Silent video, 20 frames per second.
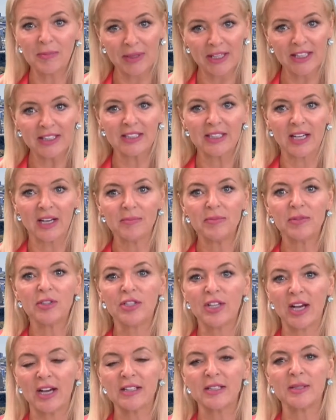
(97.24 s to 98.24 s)
picked up
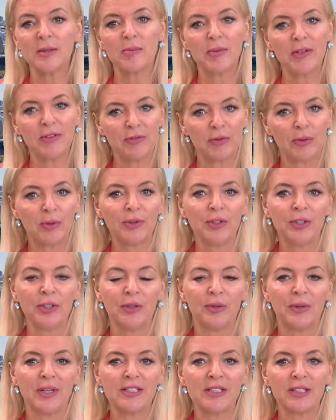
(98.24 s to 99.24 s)
just before the
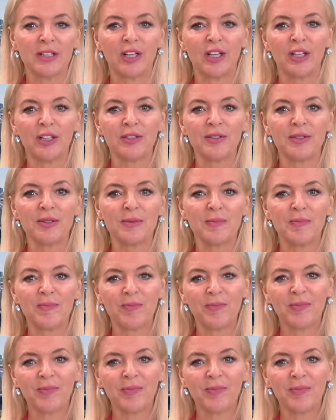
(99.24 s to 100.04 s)
U S close.